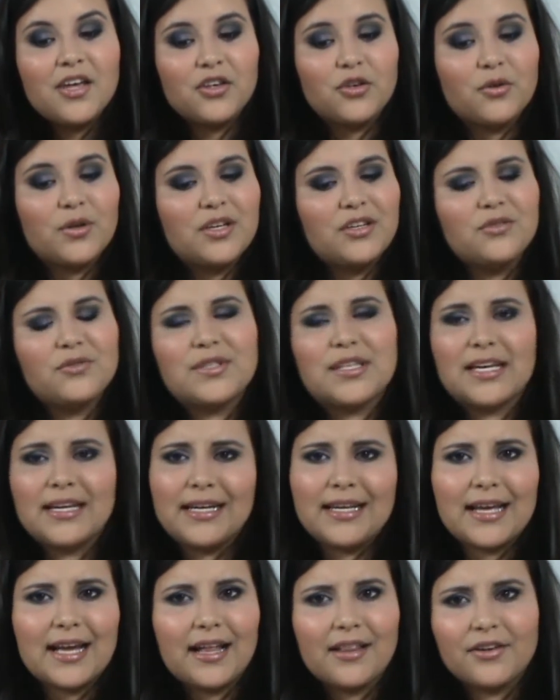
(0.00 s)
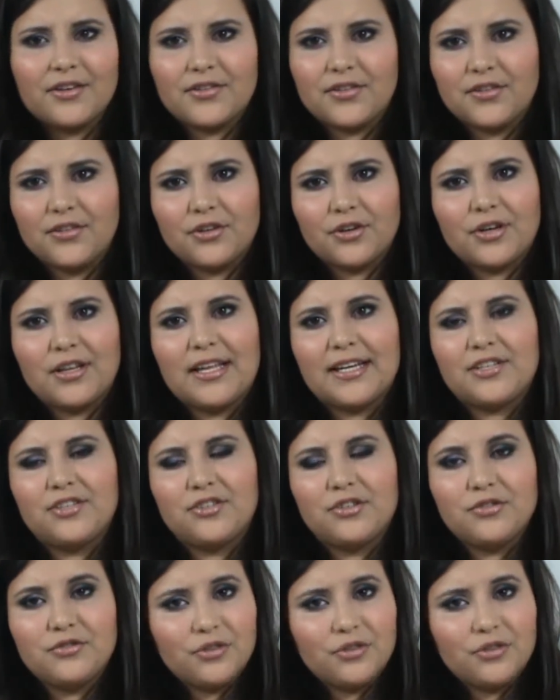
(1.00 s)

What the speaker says: You can use any colors in your collection.